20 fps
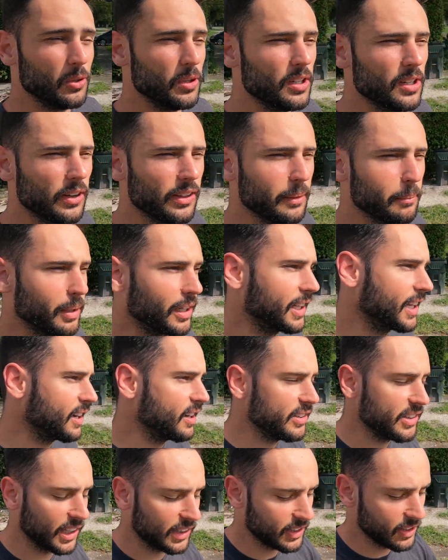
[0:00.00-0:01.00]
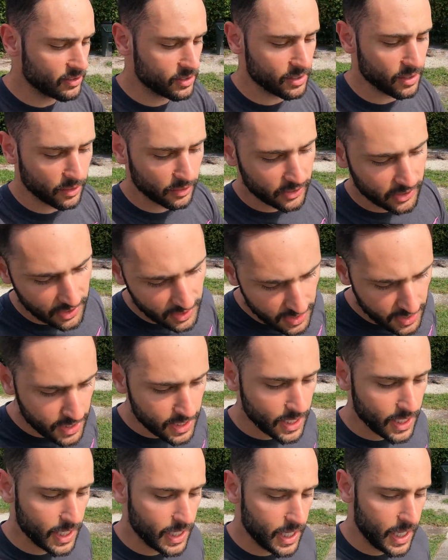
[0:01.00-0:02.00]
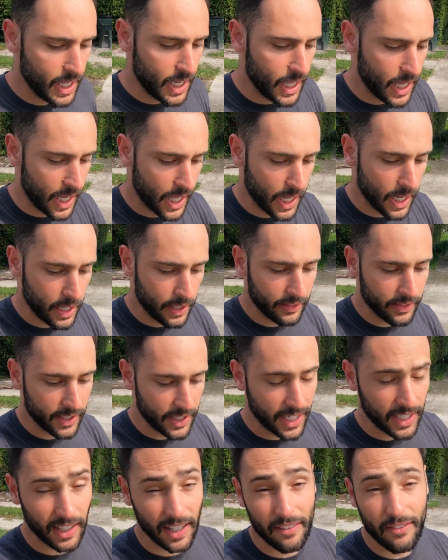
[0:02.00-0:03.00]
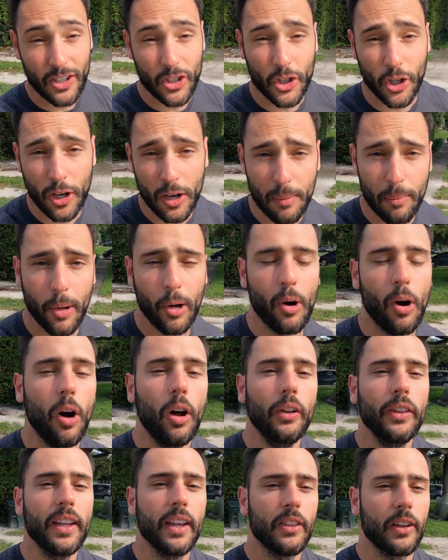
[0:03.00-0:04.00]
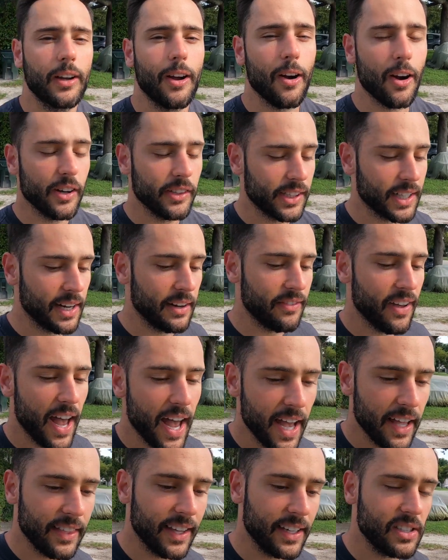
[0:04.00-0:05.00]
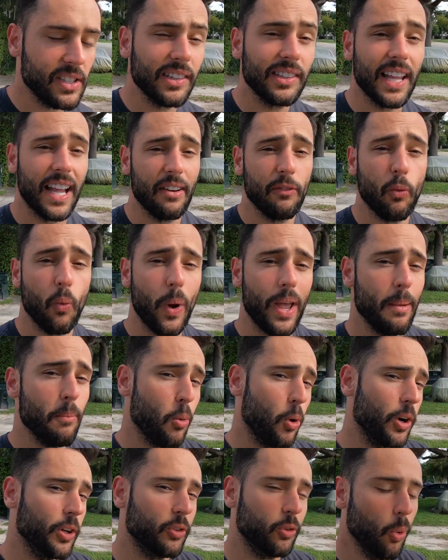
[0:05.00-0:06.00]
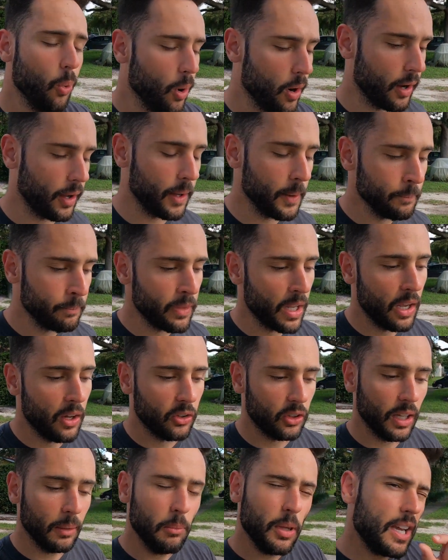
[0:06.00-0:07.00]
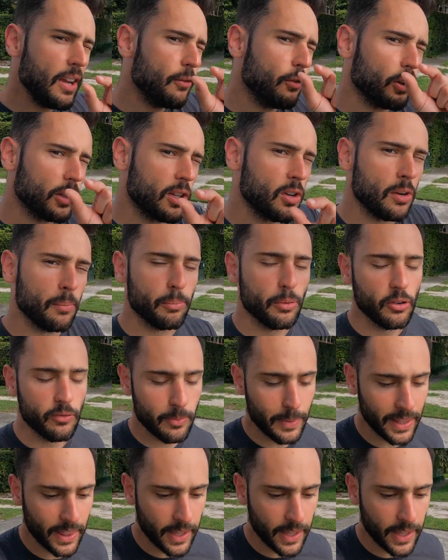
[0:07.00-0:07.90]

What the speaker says: the McLaren 600 LT, the 911 Turbo, all the other cars that I've had that just have way more torque. So I'm looking for a little improvement